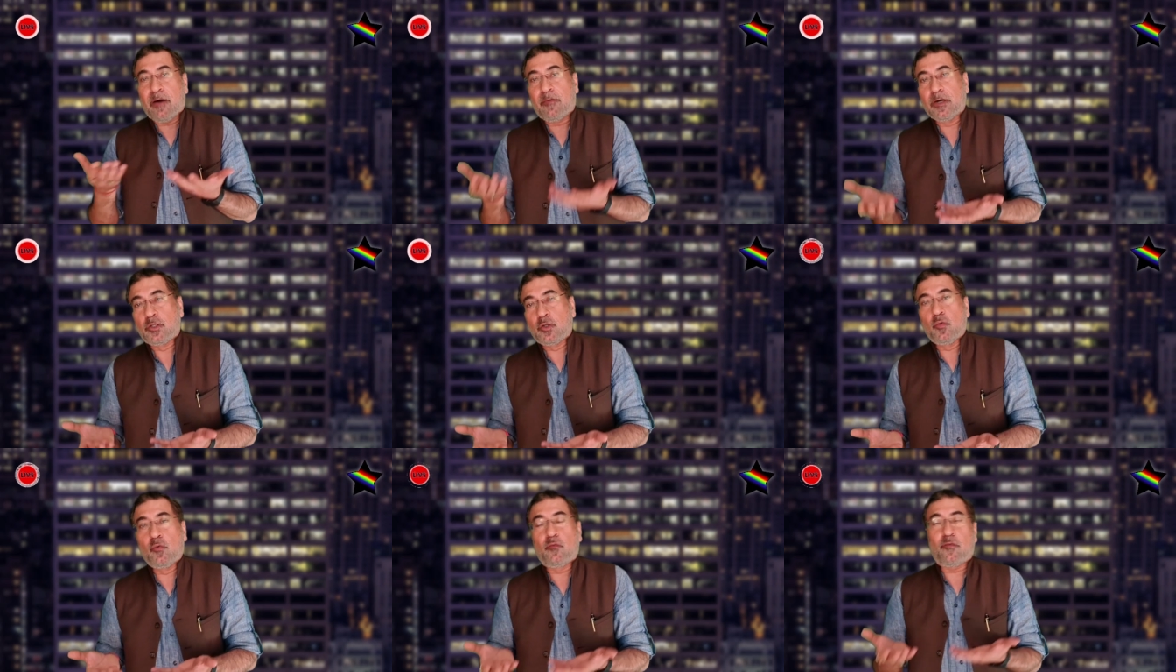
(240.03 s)
power
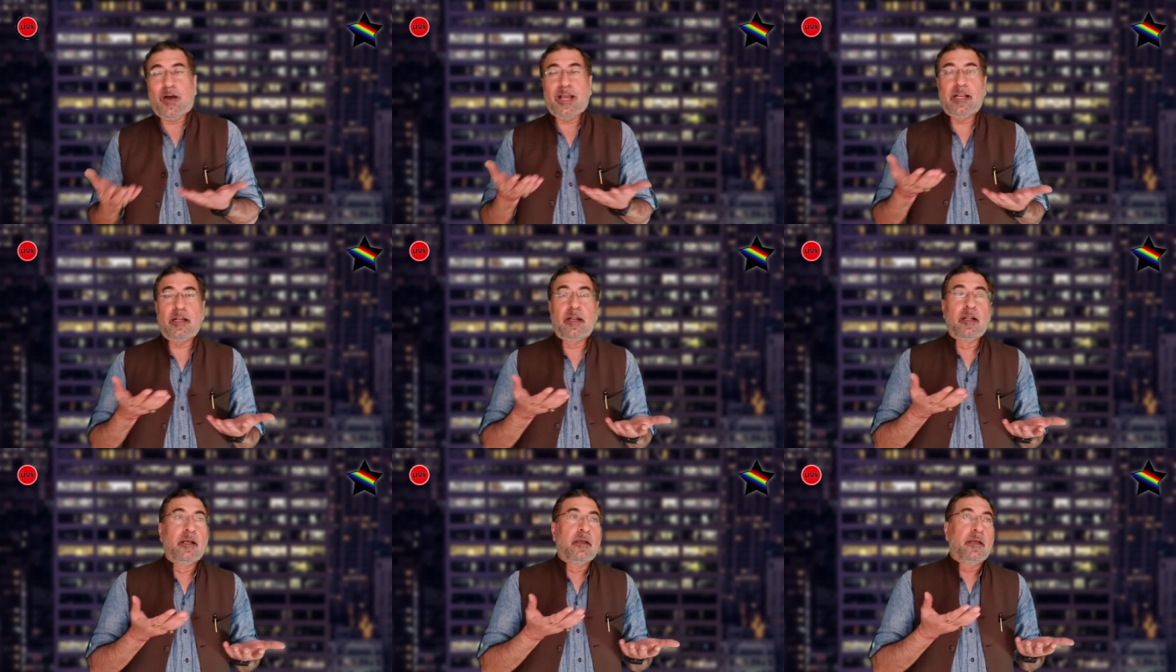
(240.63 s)
to
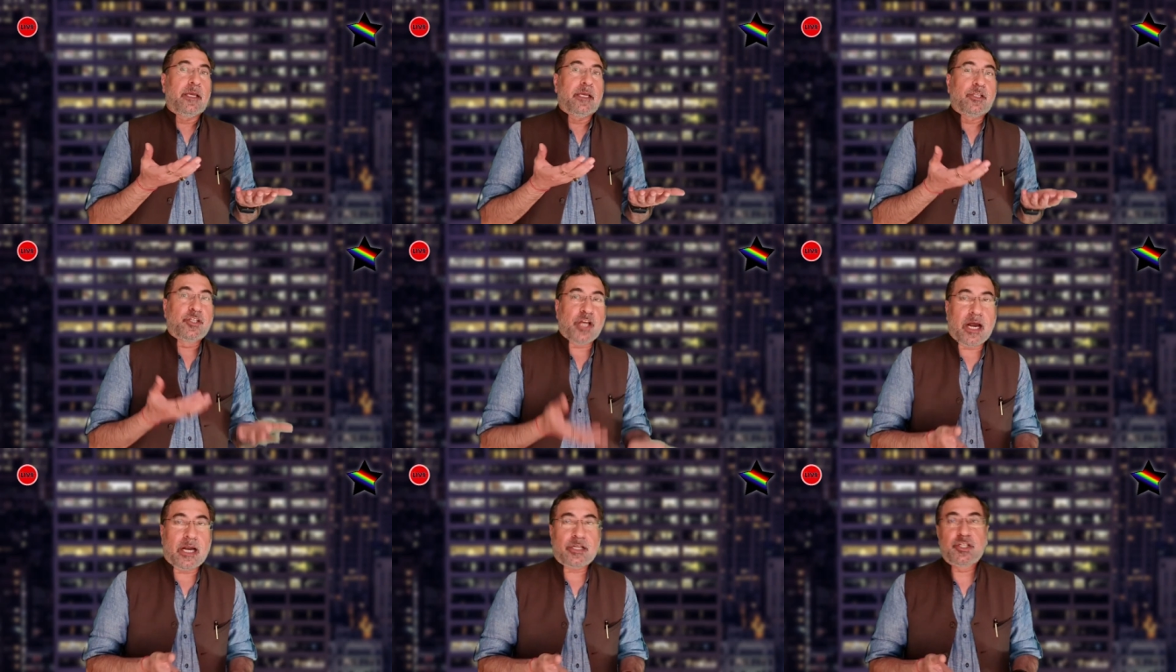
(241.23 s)
file a
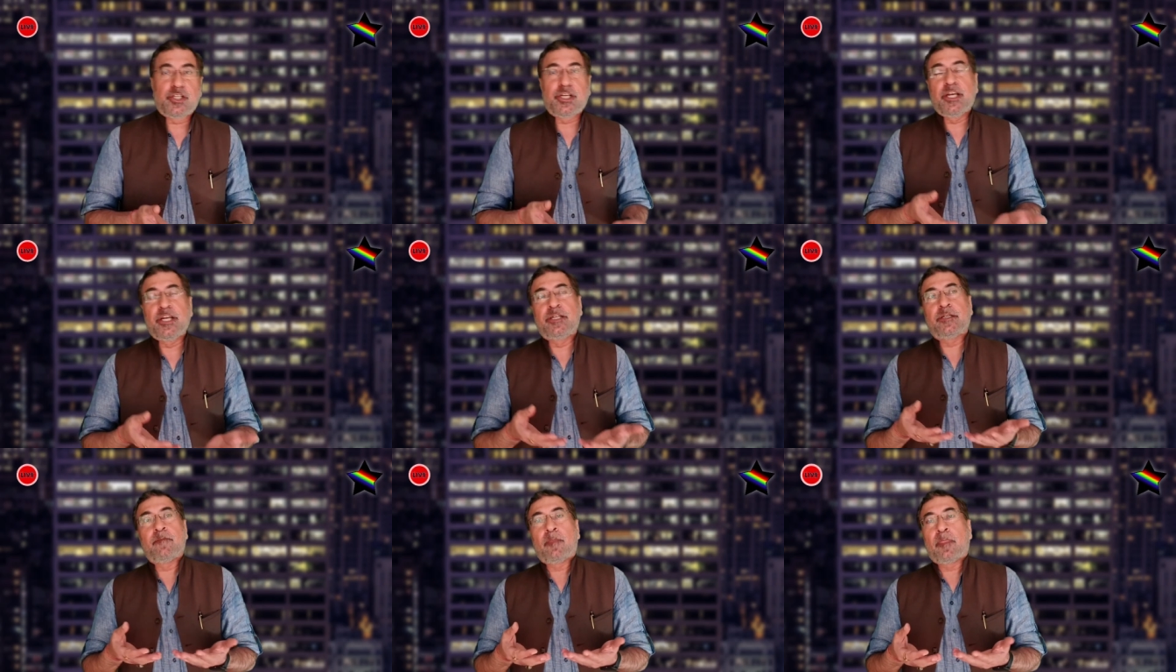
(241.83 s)
charge
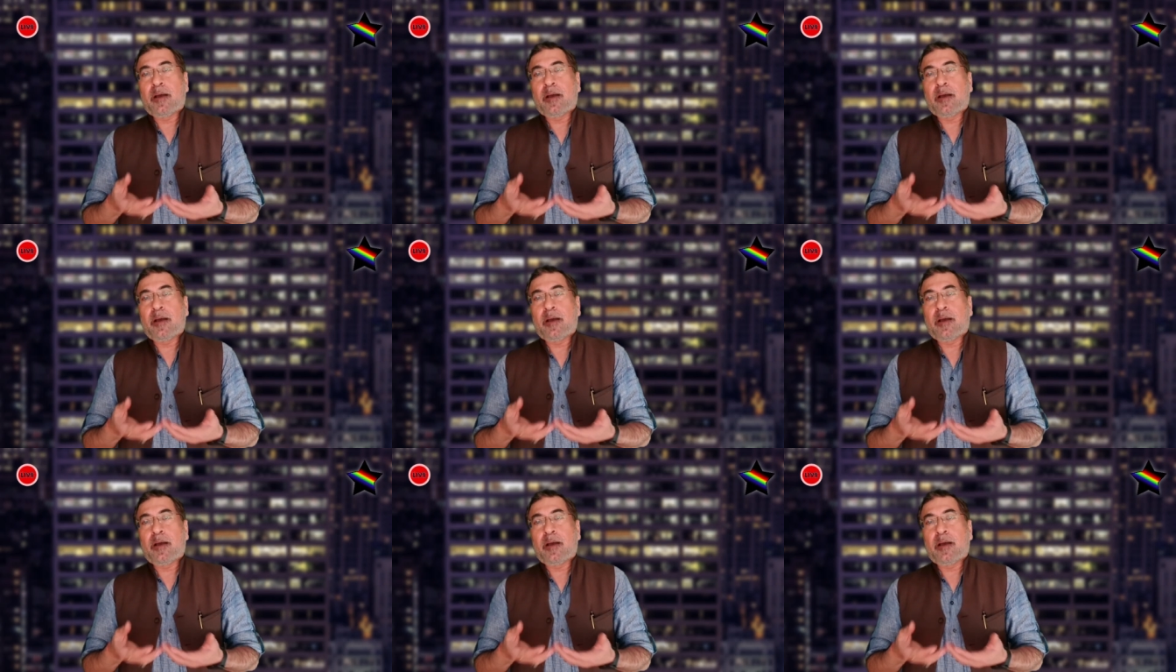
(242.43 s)
sheet,